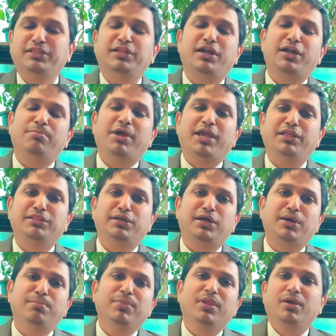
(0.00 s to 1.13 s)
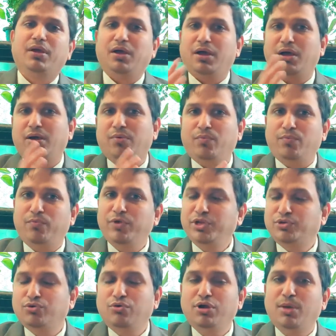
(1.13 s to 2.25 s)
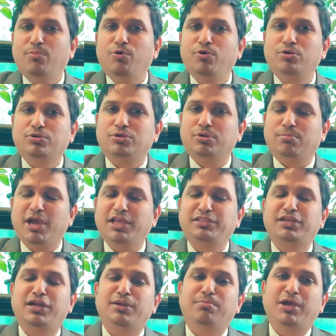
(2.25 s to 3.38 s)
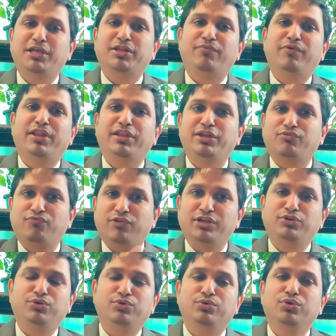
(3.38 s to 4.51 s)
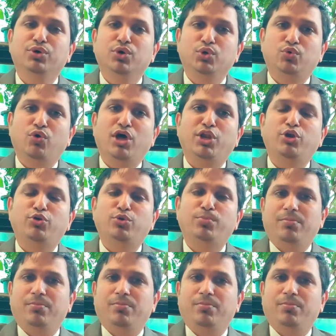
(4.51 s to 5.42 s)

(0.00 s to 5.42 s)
and Mahindra, we told about Mahindra and Mahindra when it went to 200 rupees.